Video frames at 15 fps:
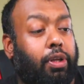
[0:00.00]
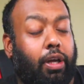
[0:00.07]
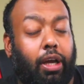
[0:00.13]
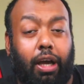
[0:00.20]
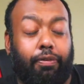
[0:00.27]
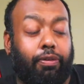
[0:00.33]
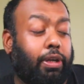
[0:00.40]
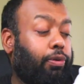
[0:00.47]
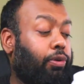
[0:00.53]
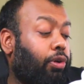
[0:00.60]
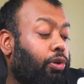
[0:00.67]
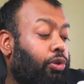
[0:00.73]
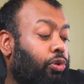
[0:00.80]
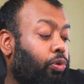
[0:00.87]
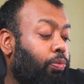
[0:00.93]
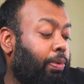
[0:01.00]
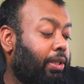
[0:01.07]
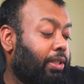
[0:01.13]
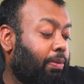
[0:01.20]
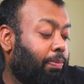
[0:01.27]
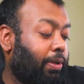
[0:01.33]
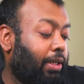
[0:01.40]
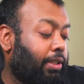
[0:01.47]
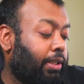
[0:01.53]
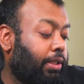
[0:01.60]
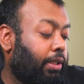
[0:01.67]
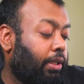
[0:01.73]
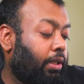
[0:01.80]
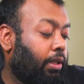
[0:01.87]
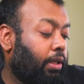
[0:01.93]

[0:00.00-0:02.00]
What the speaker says: I'm now going to do bits and pieces.